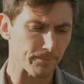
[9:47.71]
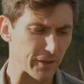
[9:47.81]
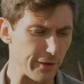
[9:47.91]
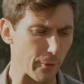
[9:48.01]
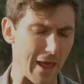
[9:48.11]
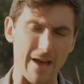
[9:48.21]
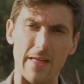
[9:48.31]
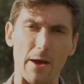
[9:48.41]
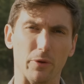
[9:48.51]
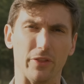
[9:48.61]
You don't have
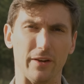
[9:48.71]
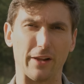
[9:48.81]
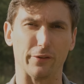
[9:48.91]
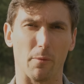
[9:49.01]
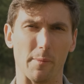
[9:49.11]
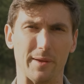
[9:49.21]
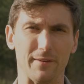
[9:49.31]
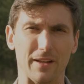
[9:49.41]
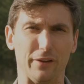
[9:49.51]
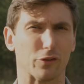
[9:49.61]
that with the Knight's Armament.
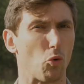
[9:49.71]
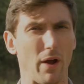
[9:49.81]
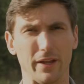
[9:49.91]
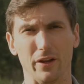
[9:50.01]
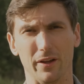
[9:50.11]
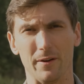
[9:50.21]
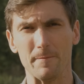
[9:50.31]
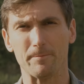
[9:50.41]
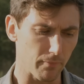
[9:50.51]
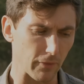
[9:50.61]
It's quite good
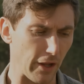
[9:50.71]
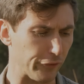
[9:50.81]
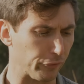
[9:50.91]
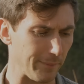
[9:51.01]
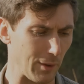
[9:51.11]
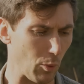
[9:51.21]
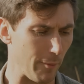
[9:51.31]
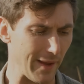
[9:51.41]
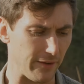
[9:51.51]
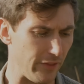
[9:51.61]
extremely
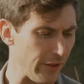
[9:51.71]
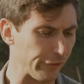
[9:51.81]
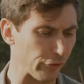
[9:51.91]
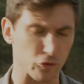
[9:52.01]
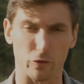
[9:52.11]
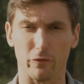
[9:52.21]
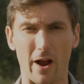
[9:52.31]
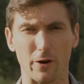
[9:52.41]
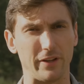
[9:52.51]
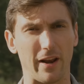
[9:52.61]
well made. This,
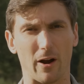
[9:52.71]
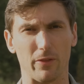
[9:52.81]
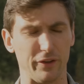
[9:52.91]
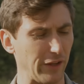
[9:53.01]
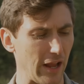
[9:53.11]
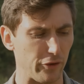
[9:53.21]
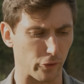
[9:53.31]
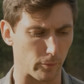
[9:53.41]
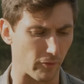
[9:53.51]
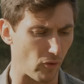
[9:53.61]
Surefire, Dead Air, these cans
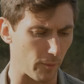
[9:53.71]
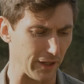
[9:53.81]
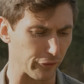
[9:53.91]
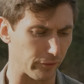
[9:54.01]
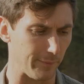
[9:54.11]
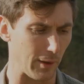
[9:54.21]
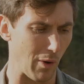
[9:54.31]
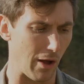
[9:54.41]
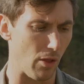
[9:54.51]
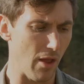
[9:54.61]
are performing extremely
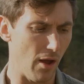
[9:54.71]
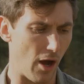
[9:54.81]
well.